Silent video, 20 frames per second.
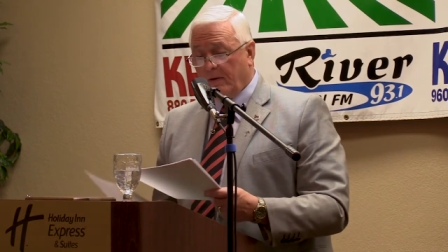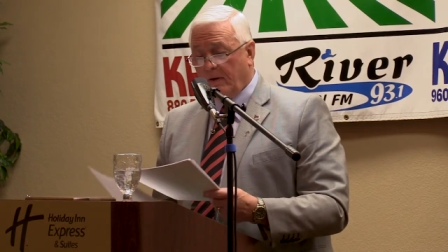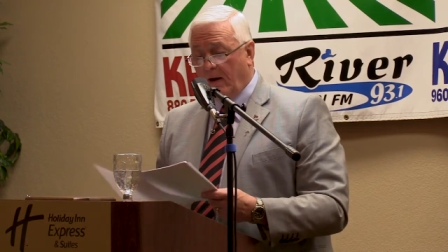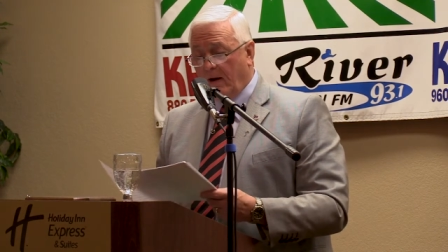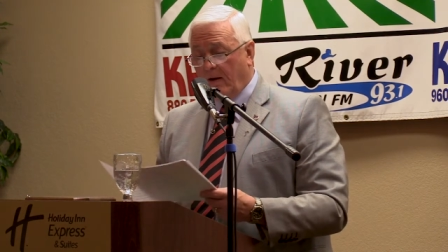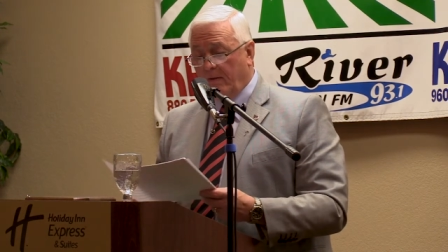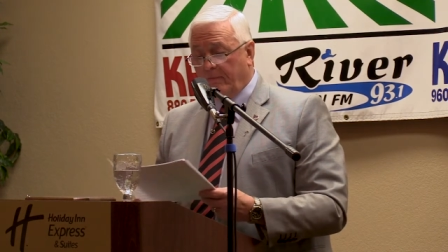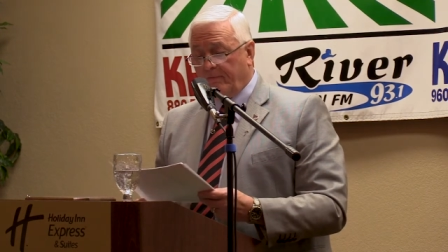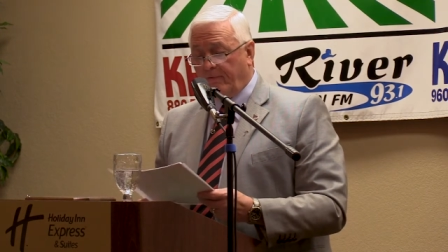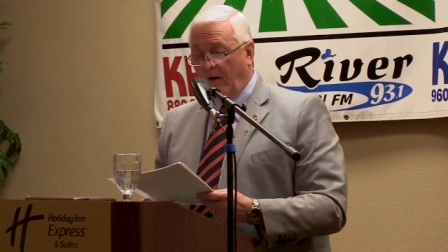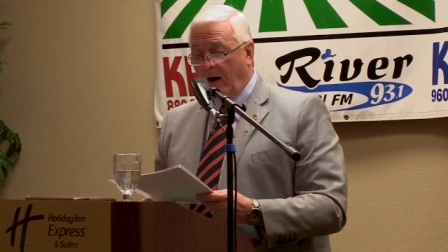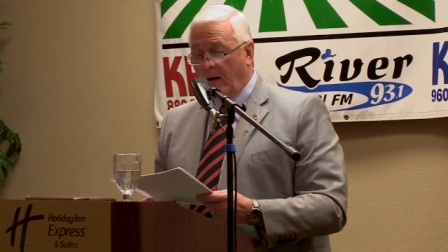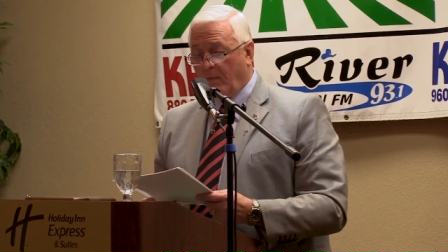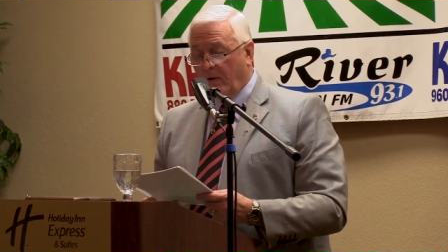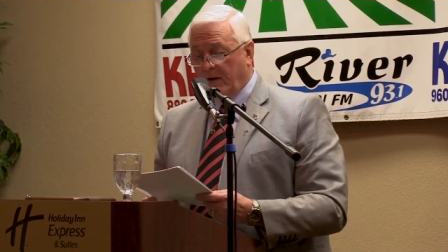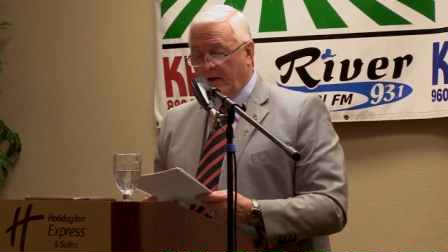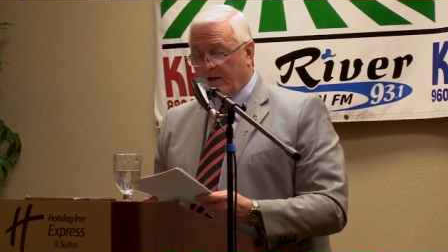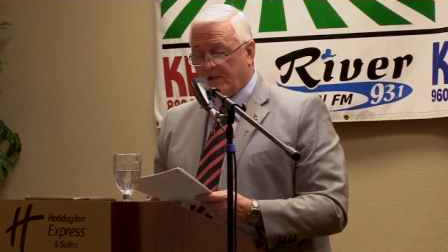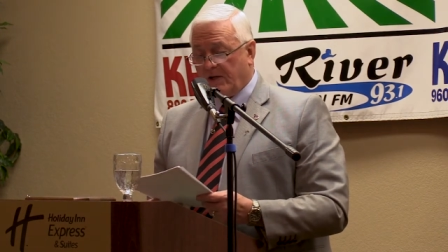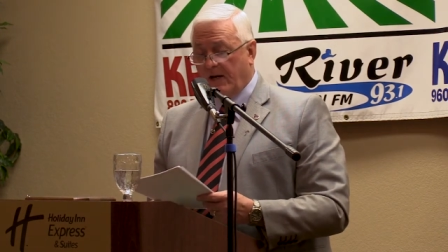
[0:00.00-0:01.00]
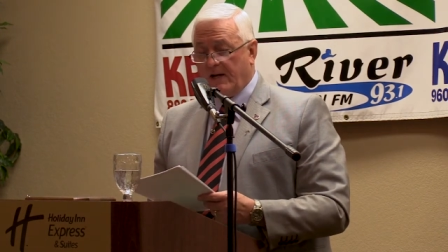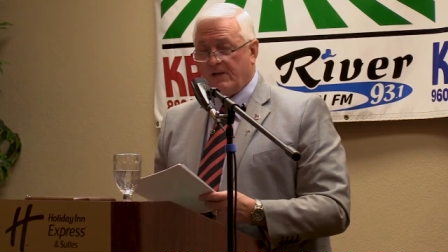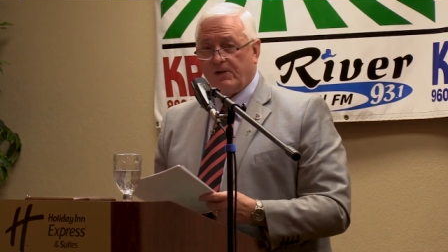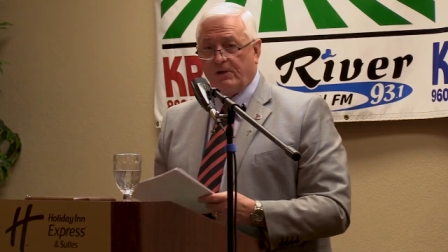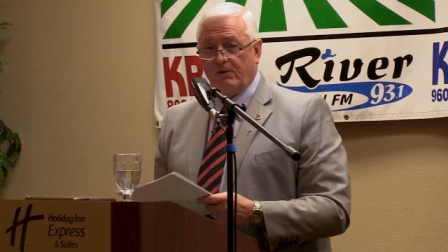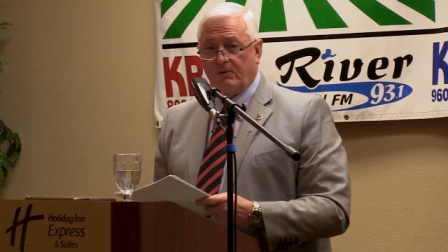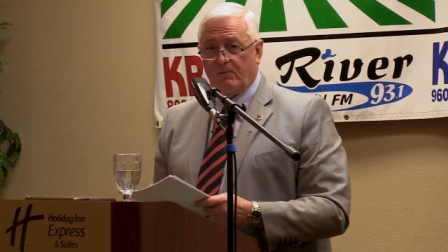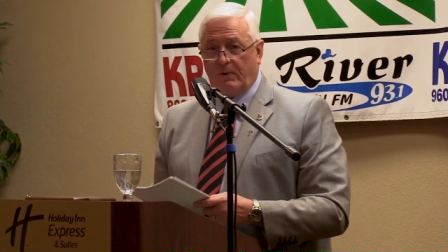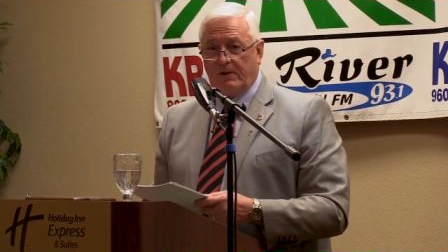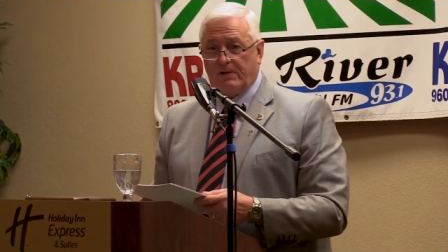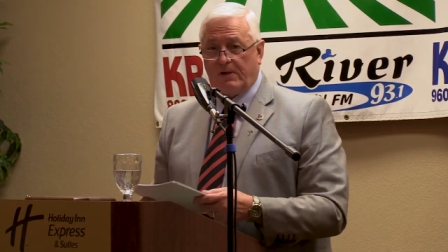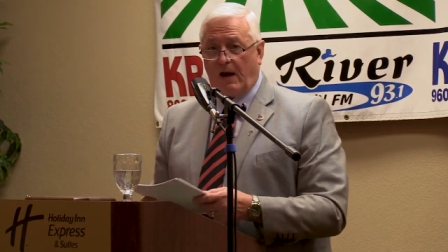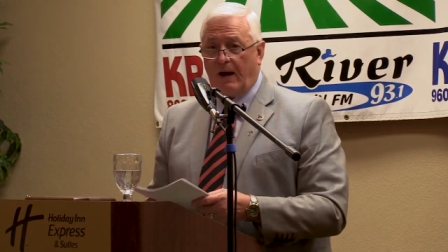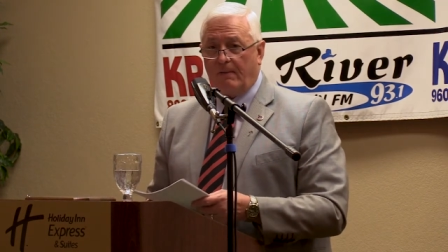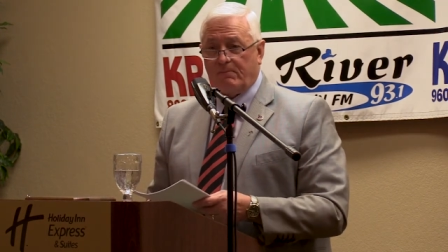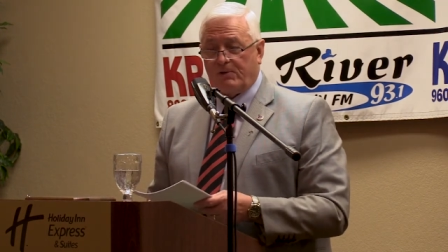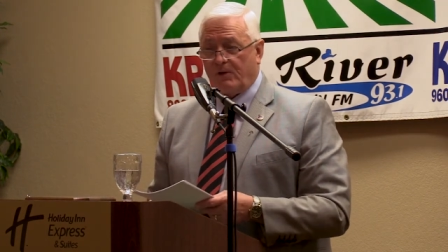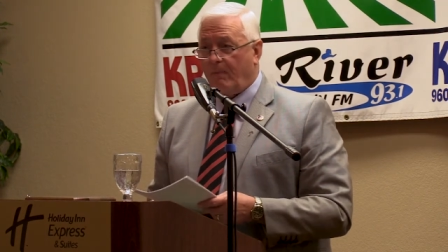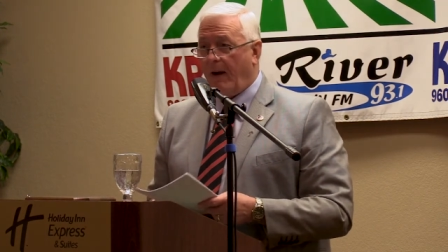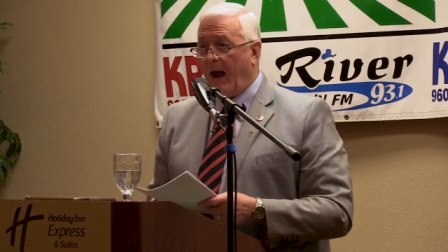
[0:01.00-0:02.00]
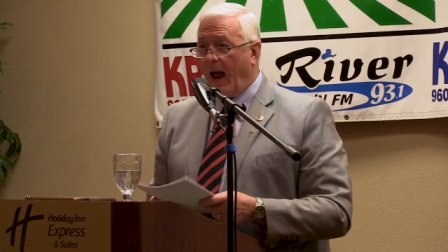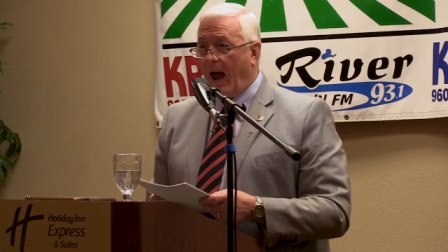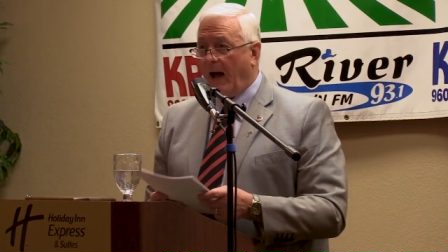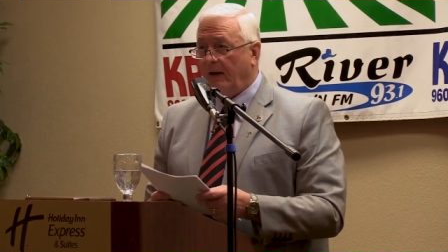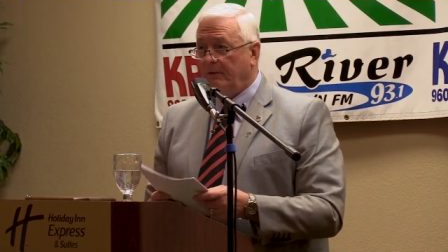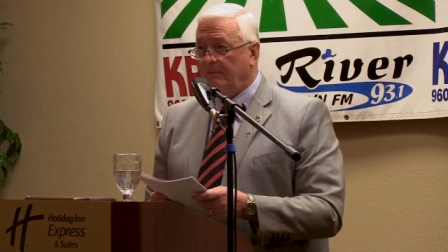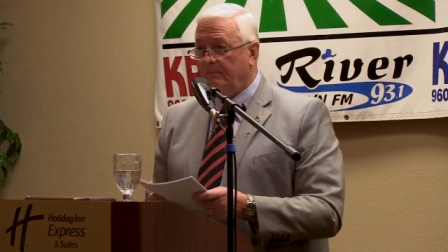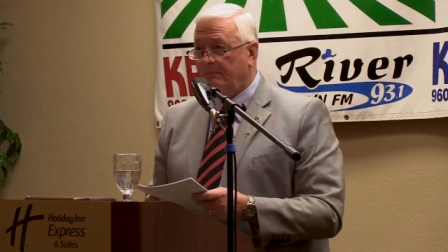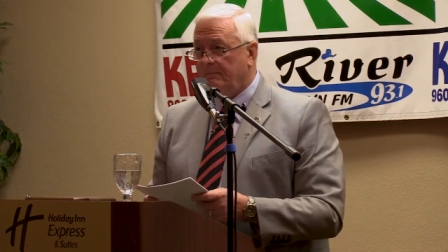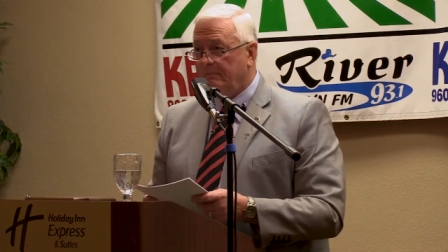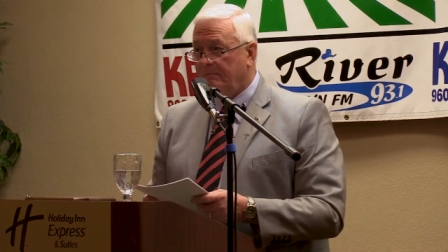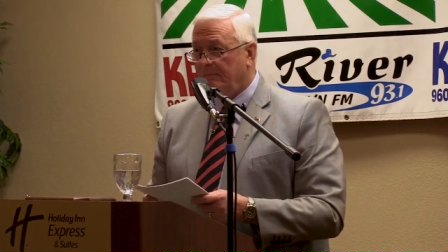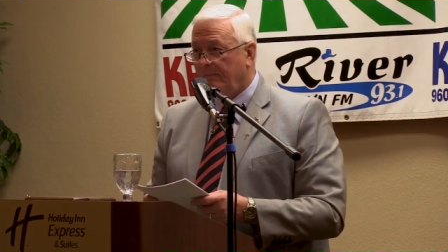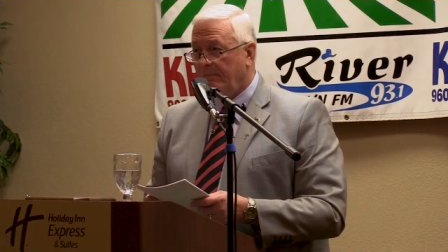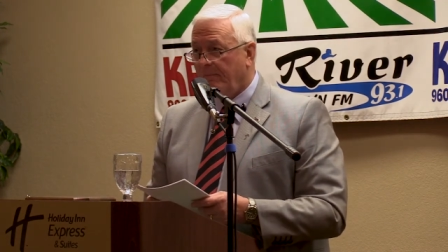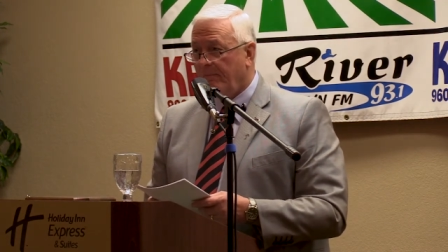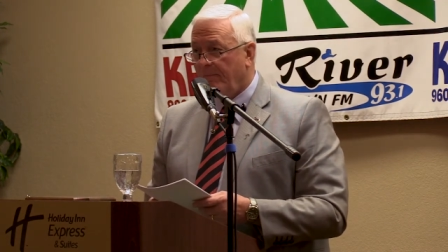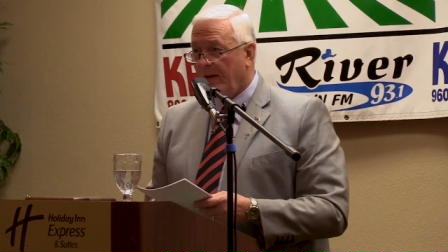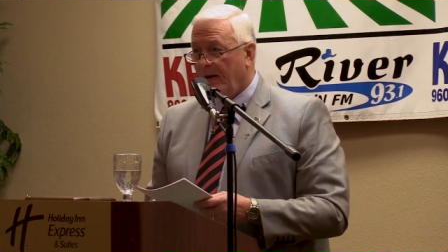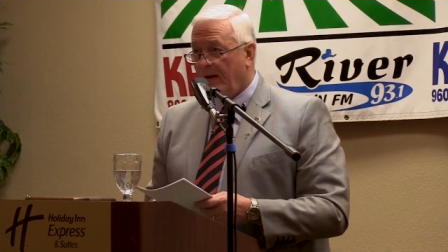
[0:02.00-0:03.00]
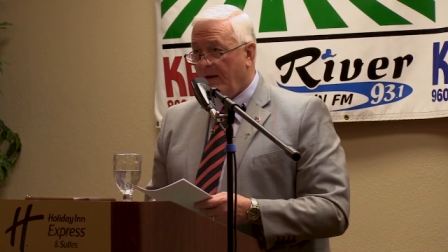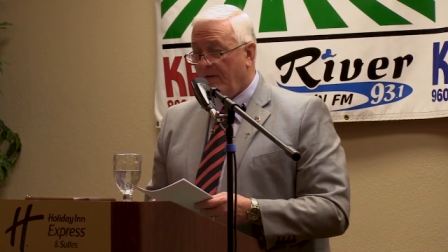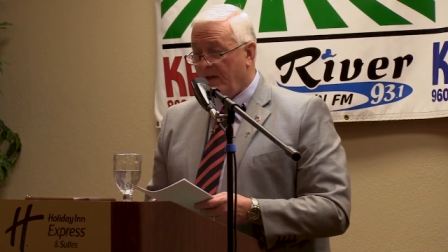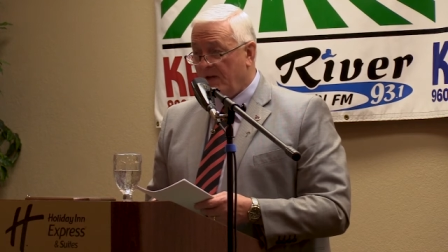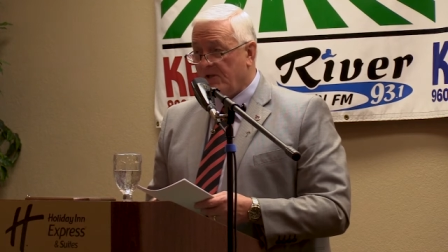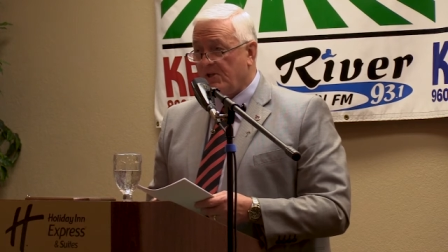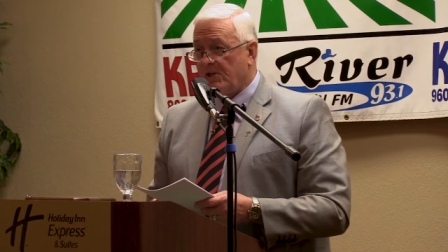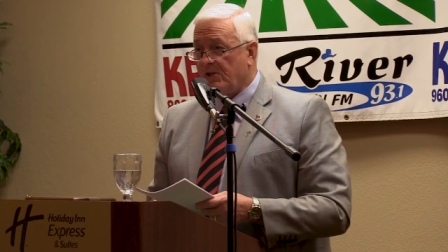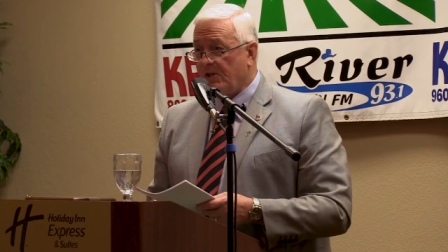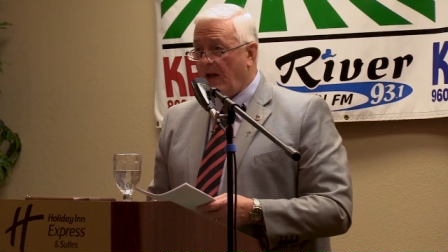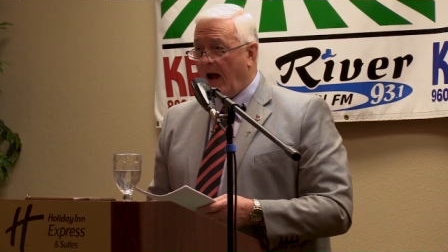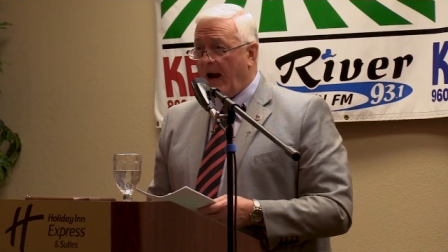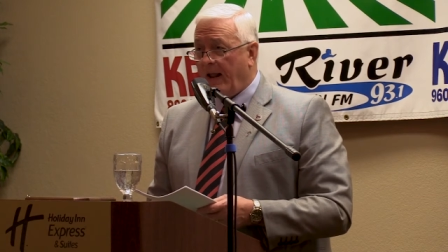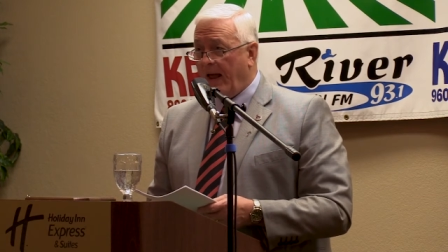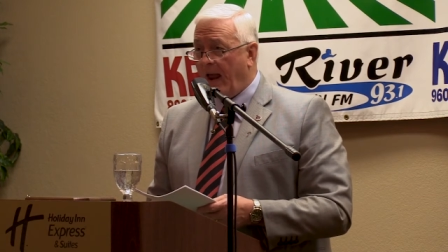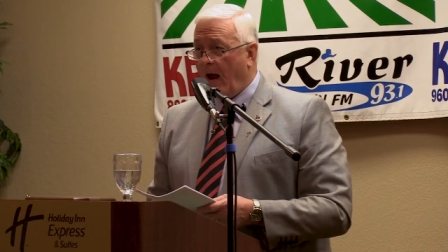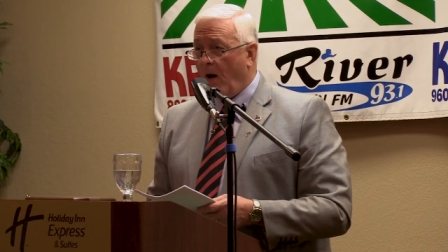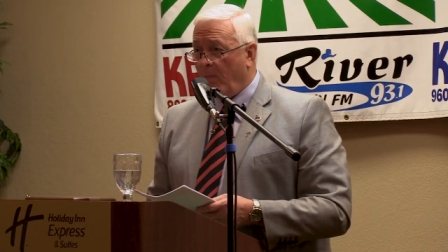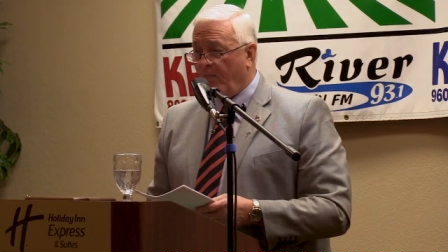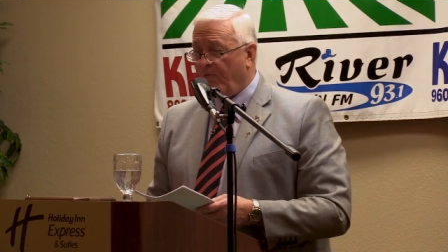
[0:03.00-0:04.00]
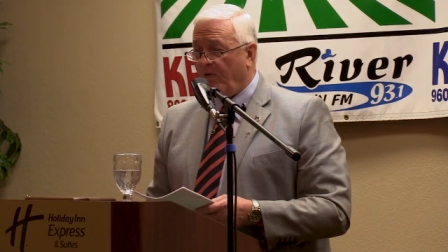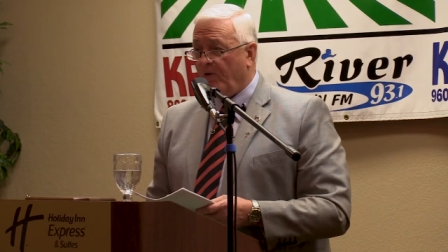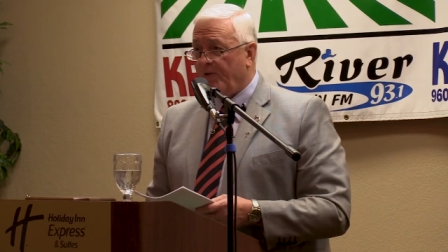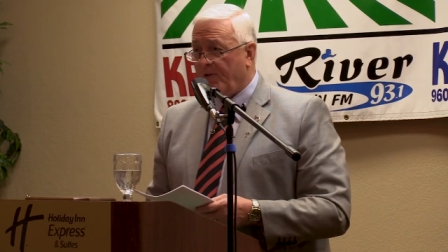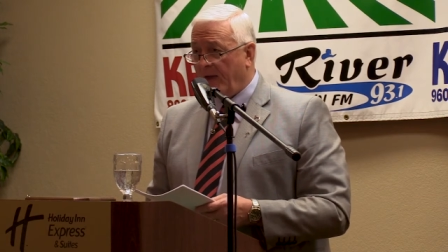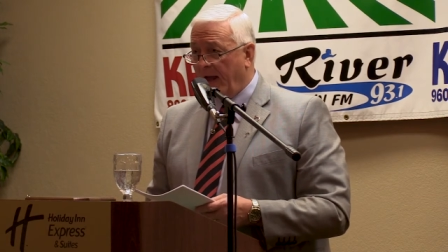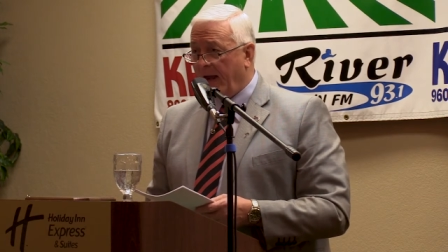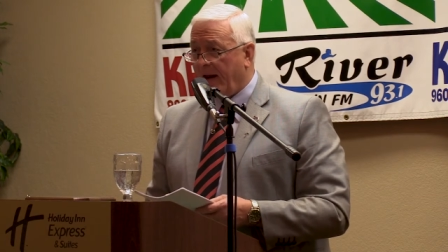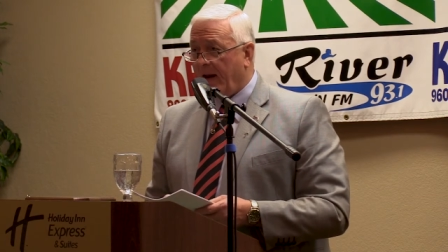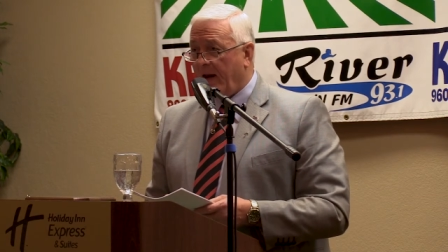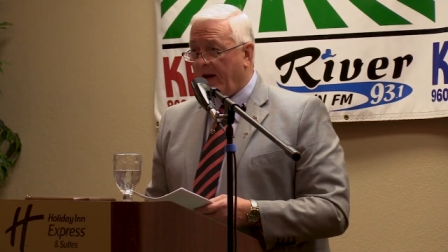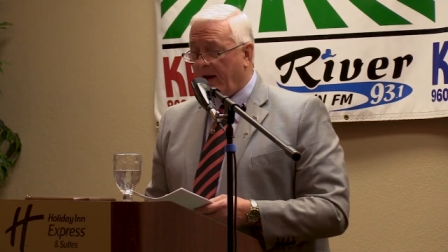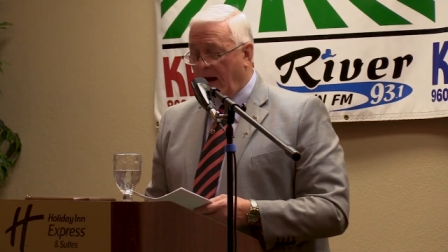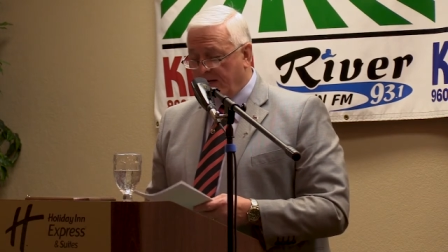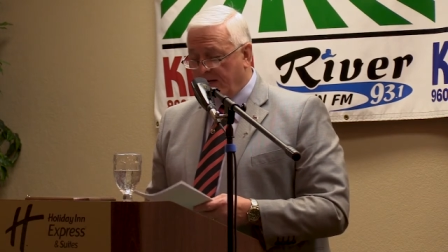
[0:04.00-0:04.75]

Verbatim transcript: of farm organizations when times are bad. This is not a helpful thinking, I